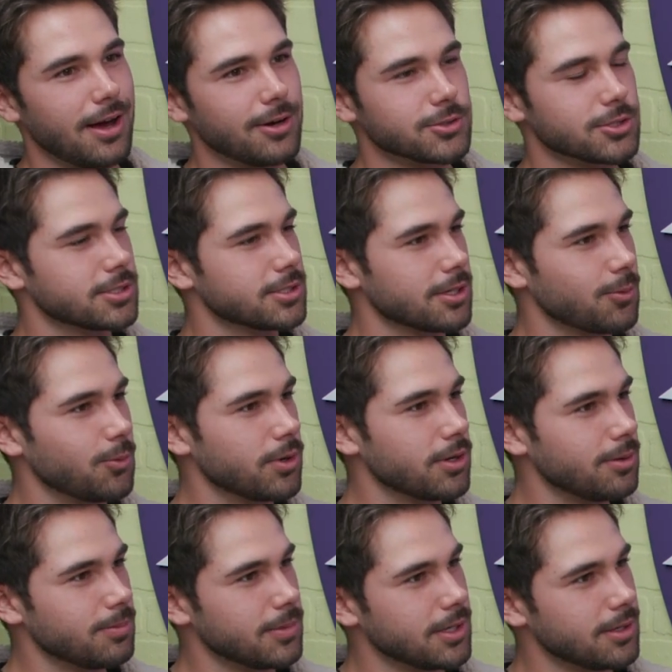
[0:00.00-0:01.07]
I was just like, What do
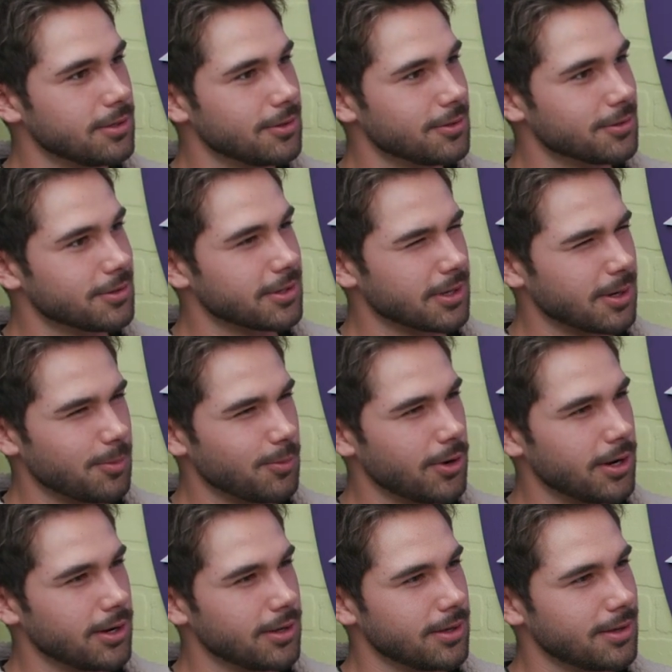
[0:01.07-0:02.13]
you mean you don't think I'm
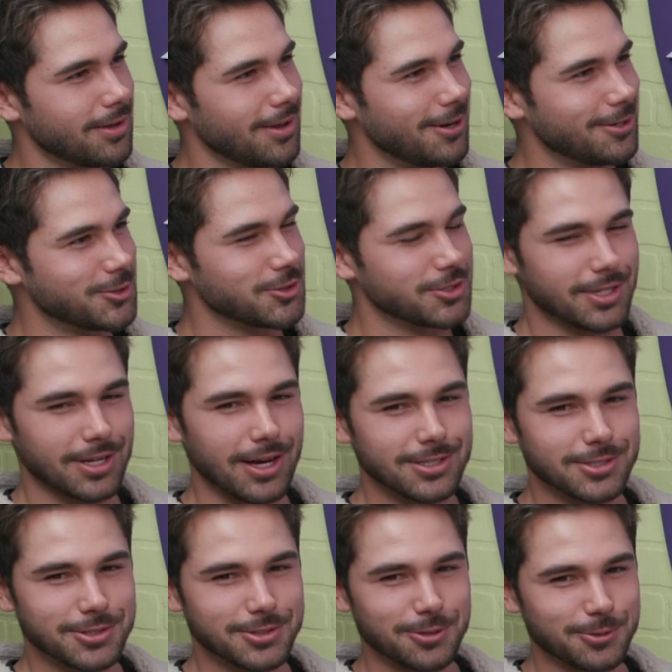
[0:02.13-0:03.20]
ready? I was just like, I
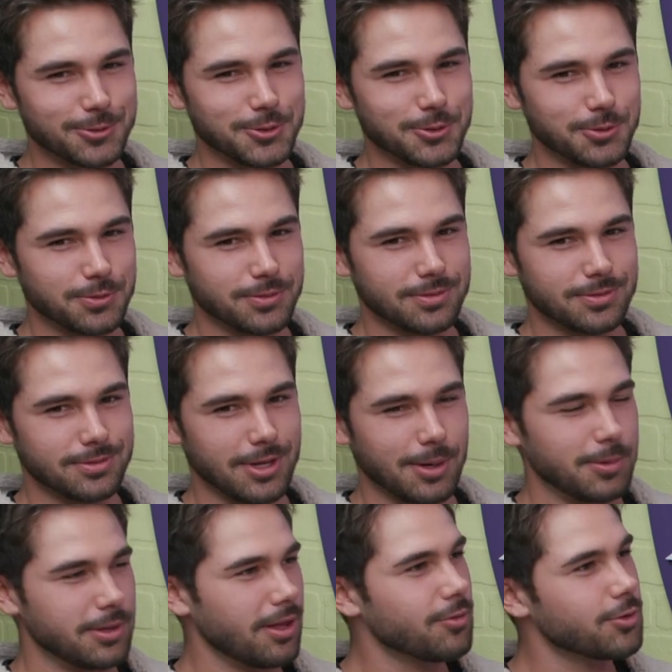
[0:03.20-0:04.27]
just told you
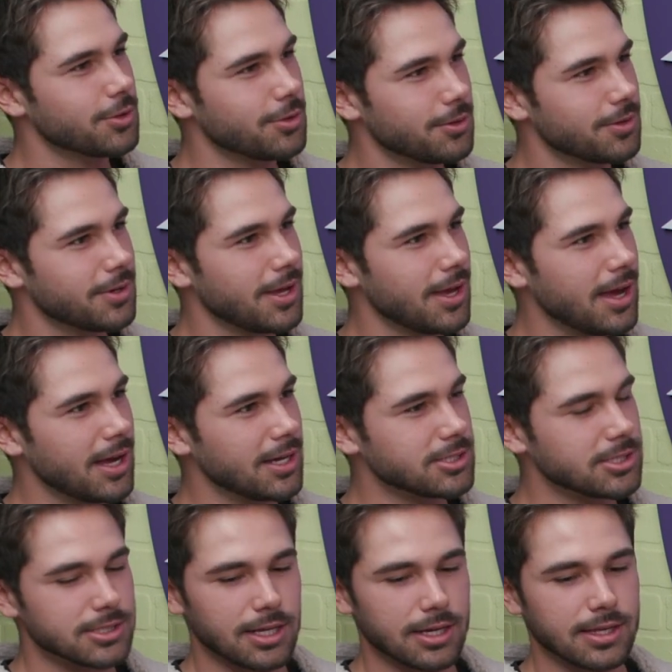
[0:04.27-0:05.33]
I'm in love with you. Yeah.
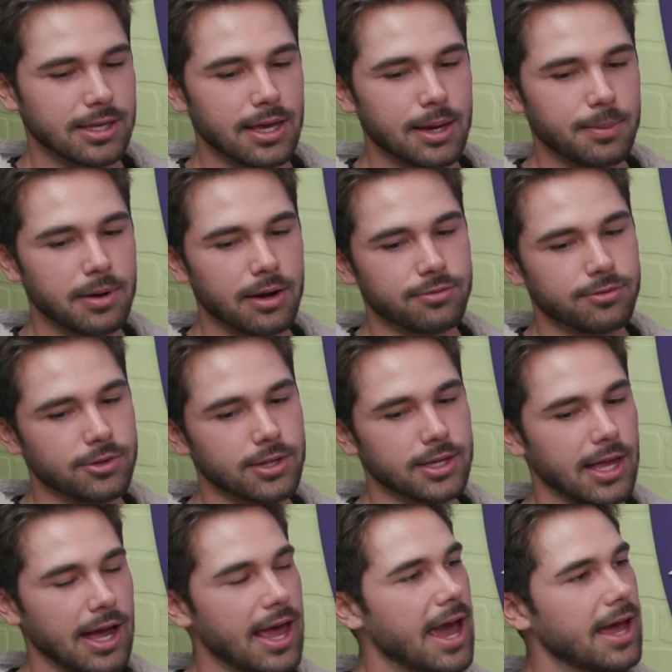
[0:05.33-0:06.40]
She's like, Yeah, but I feel
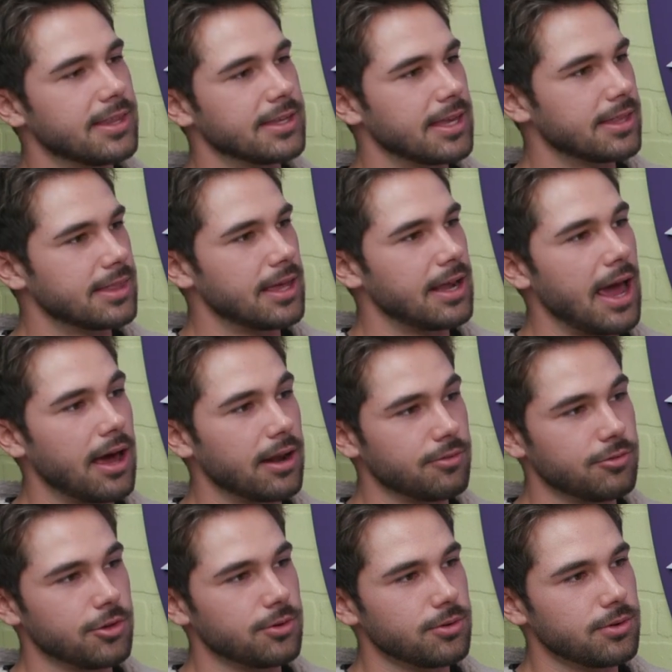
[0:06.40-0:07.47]
like I had to get that out
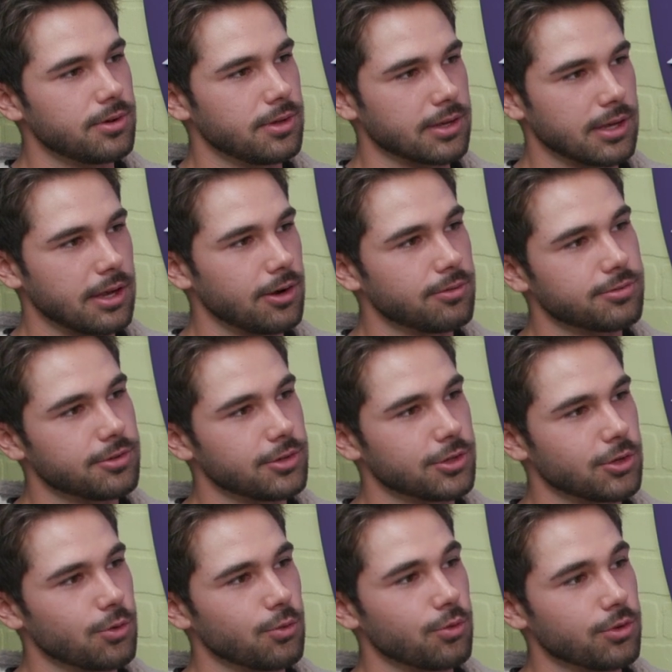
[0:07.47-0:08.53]
of you. Like, I don't feel
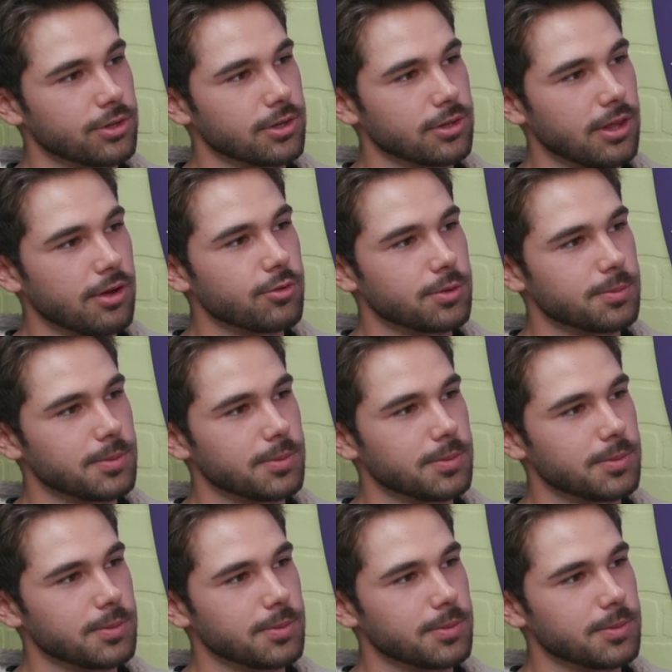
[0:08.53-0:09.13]
like you're really in love